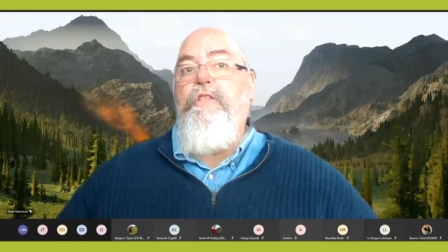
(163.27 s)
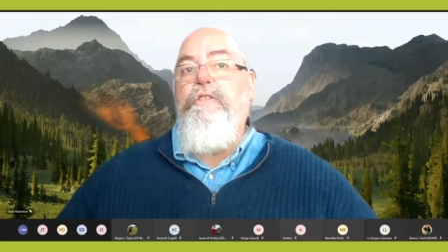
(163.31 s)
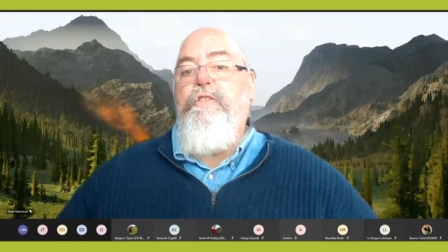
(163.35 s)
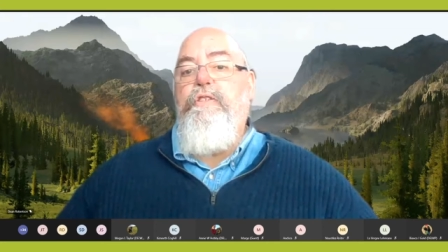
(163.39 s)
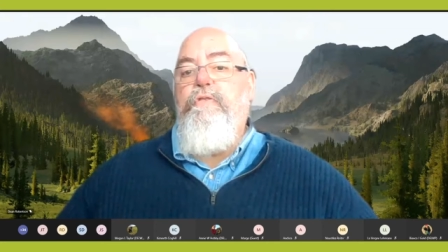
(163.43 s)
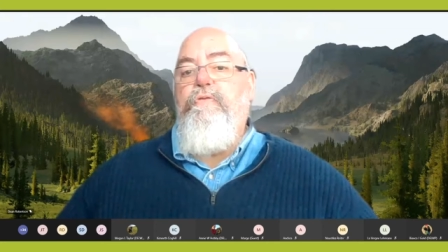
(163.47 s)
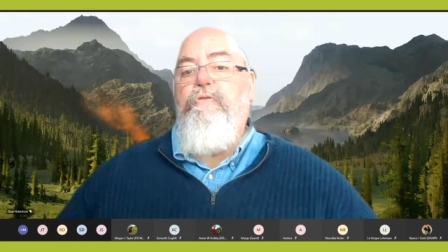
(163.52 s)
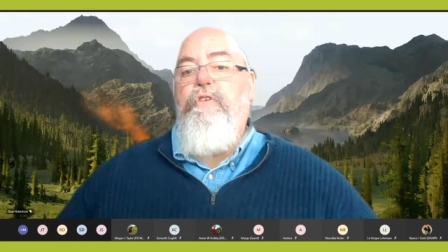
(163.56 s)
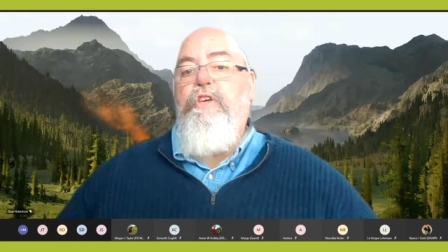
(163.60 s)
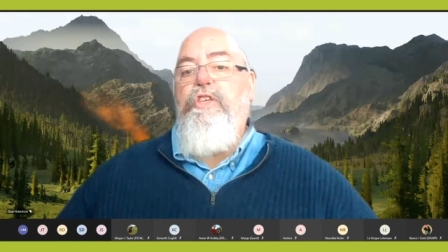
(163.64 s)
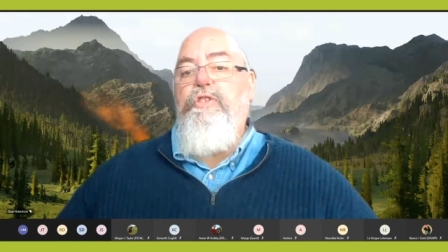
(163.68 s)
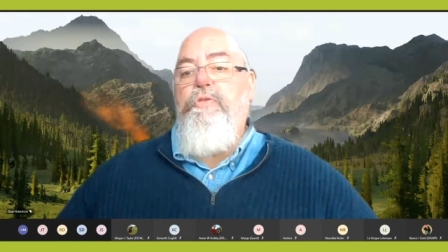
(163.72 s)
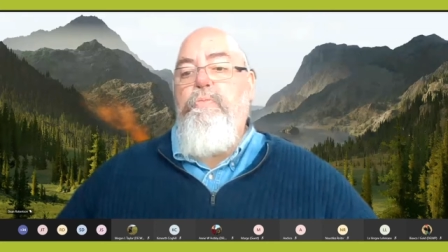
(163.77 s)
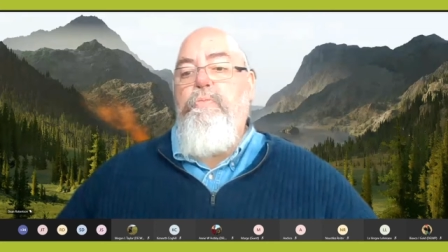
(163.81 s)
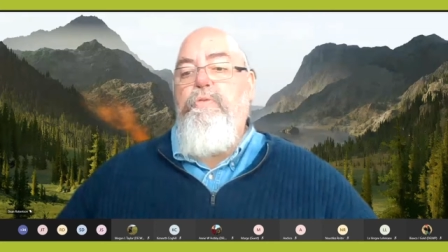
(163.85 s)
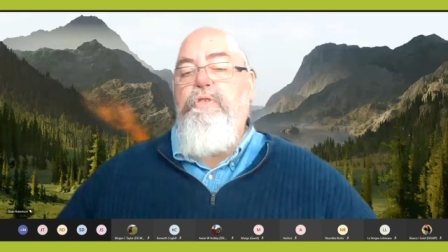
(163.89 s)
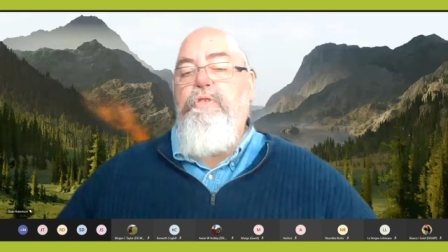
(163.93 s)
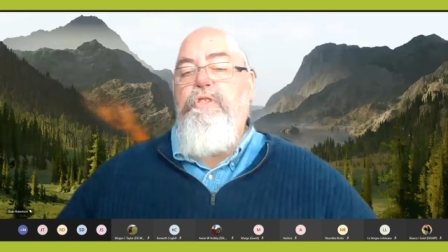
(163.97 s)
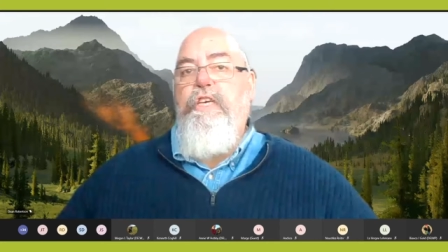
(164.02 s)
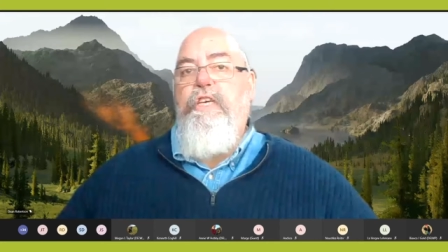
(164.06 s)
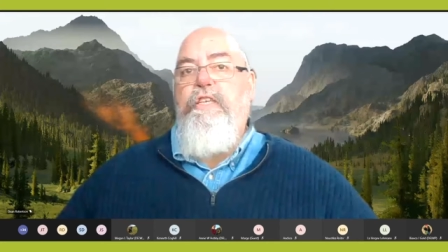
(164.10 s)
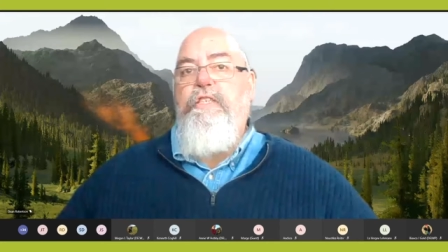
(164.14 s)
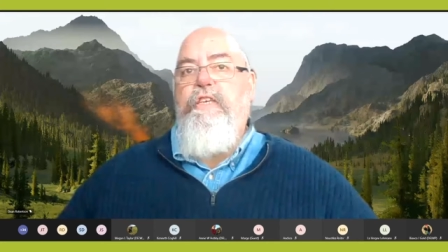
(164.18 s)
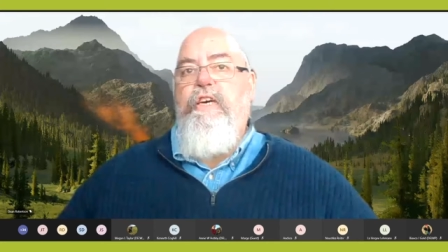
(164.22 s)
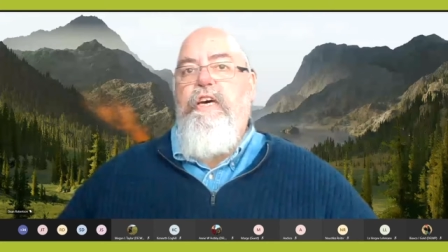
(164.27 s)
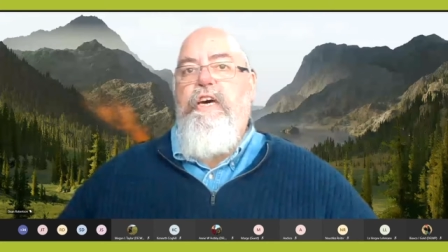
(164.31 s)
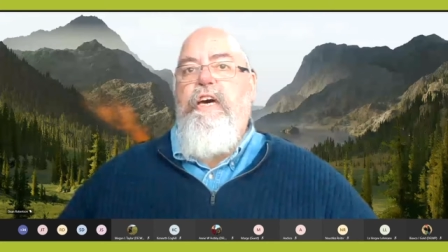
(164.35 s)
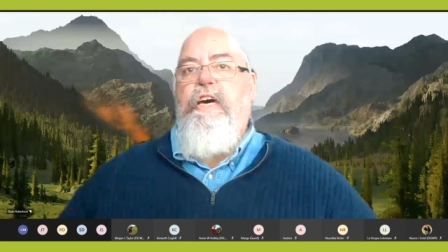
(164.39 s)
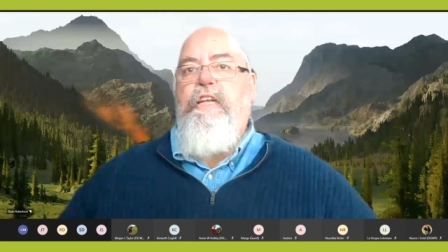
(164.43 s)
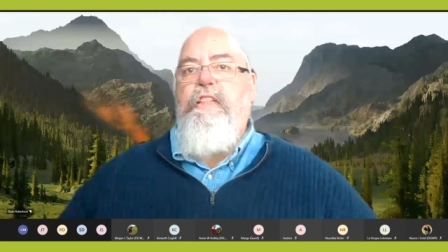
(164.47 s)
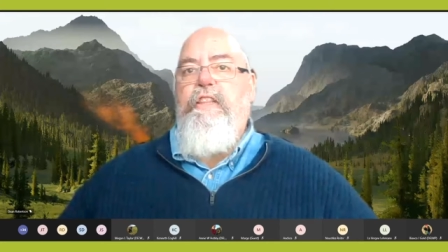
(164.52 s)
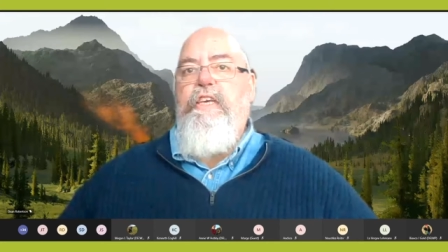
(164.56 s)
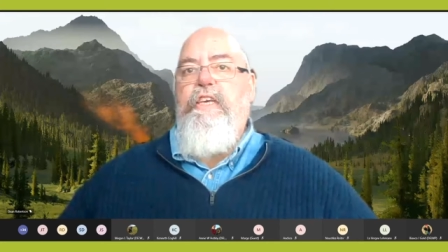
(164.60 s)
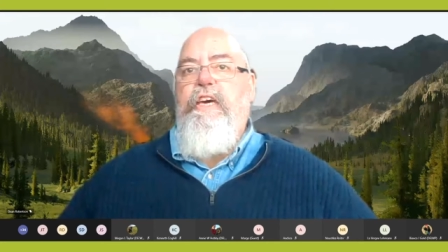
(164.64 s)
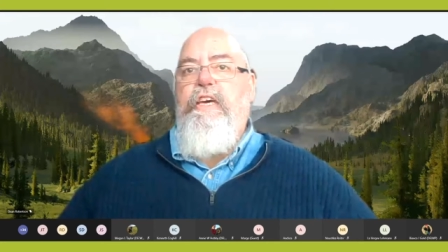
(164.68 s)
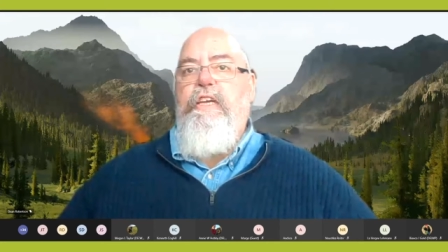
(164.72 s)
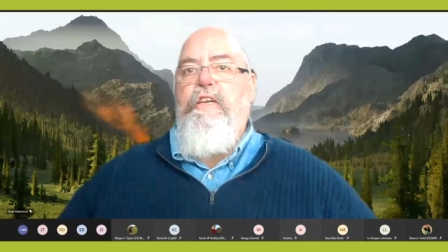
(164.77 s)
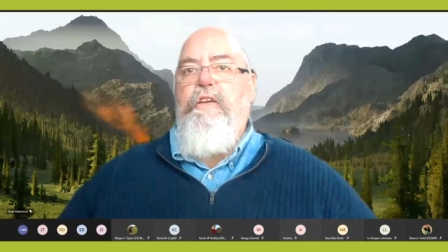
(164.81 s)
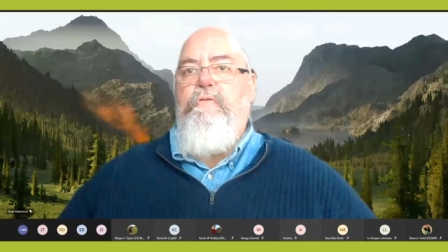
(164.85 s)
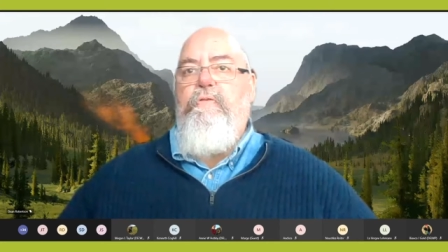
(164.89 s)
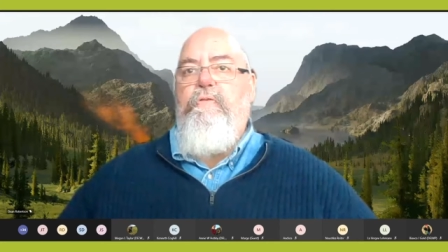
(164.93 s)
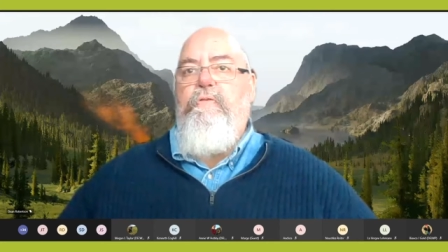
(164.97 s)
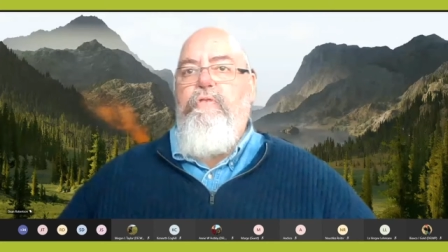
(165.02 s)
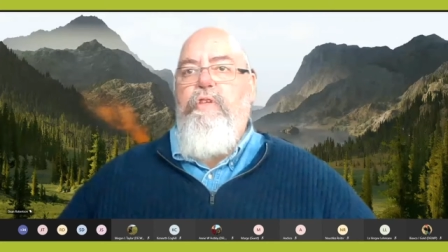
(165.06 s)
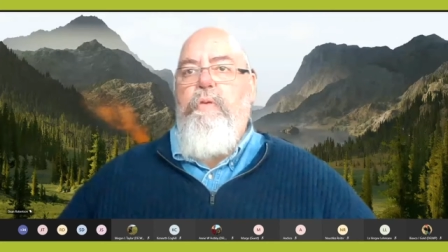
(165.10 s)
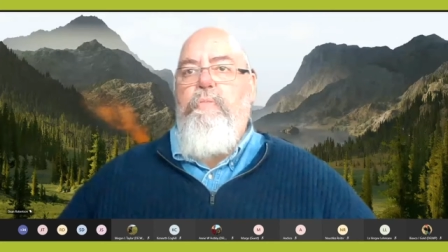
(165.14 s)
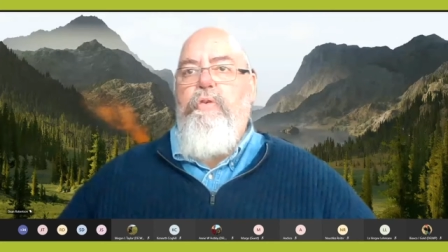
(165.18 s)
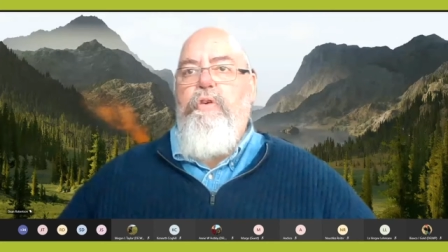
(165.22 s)
ones of each presenter at the end
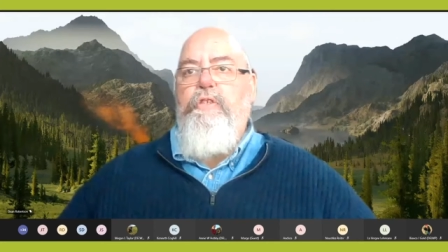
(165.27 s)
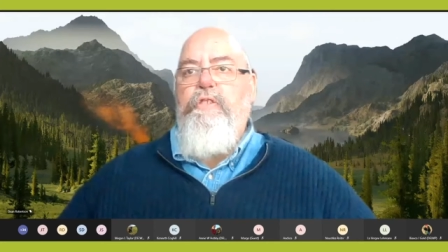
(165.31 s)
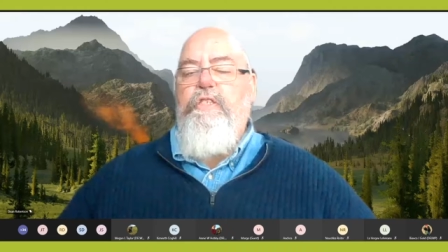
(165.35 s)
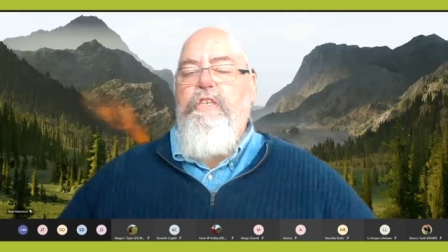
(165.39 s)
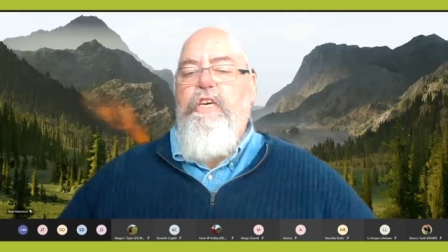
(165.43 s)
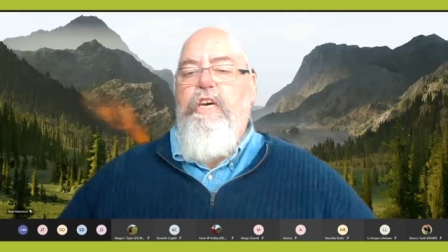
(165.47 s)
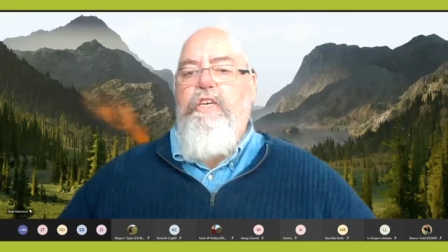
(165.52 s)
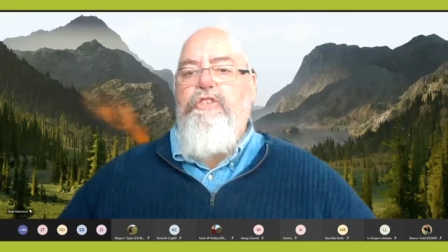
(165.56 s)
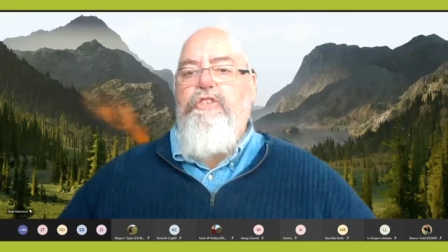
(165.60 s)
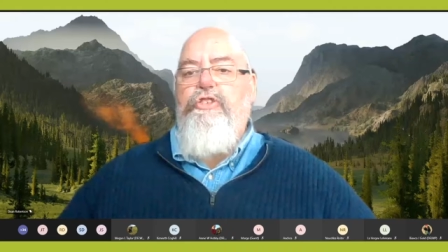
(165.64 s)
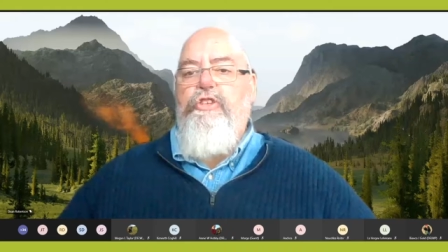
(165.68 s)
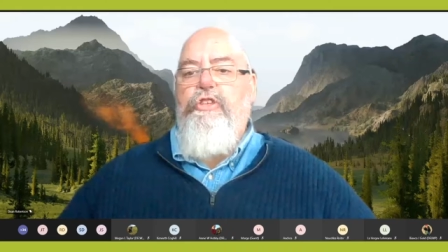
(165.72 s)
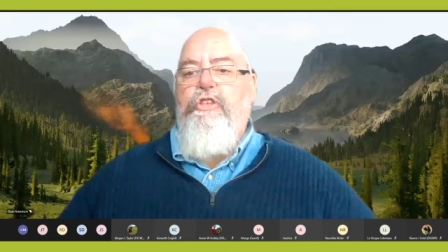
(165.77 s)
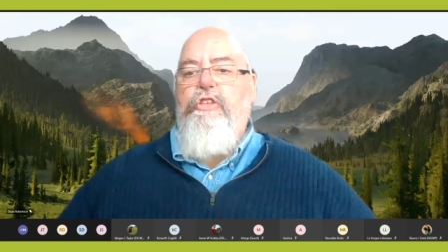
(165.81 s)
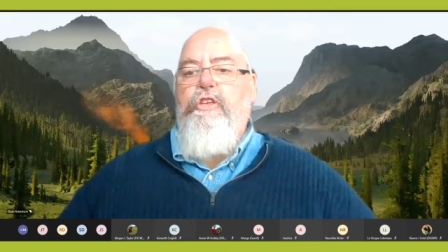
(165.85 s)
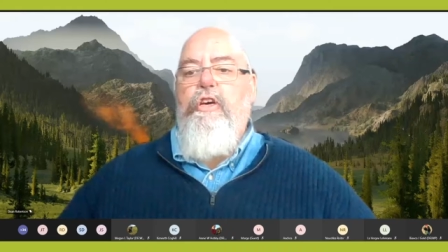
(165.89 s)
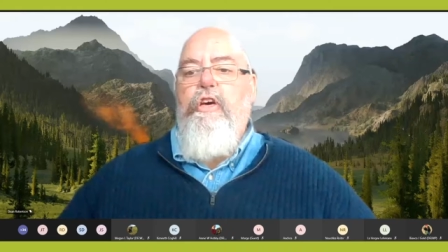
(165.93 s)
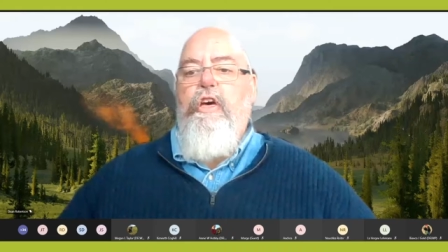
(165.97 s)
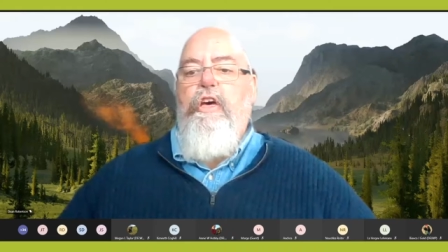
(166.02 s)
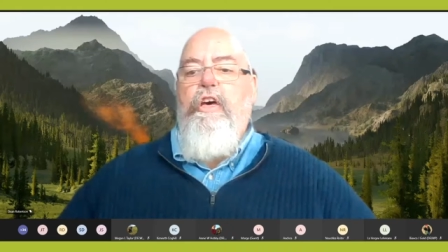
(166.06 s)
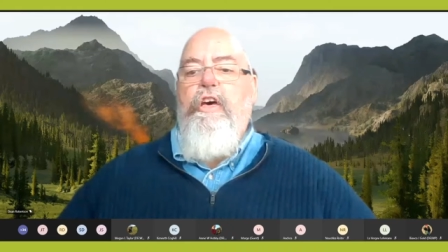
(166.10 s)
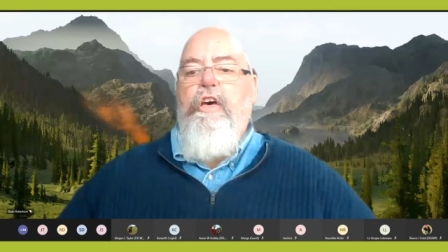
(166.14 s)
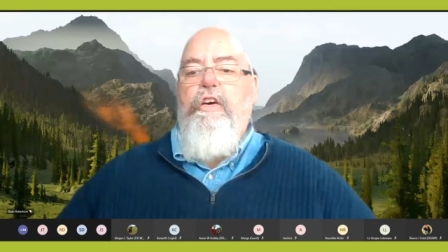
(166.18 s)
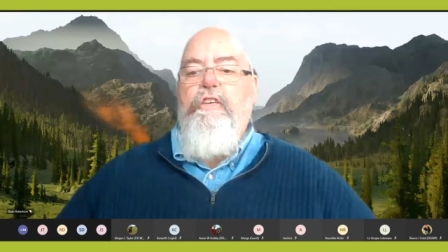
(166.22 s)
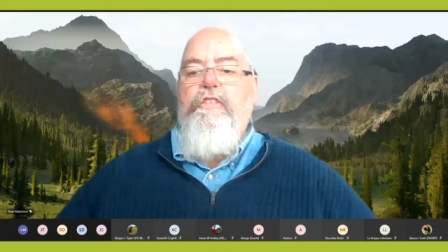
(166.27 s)
of their presentation.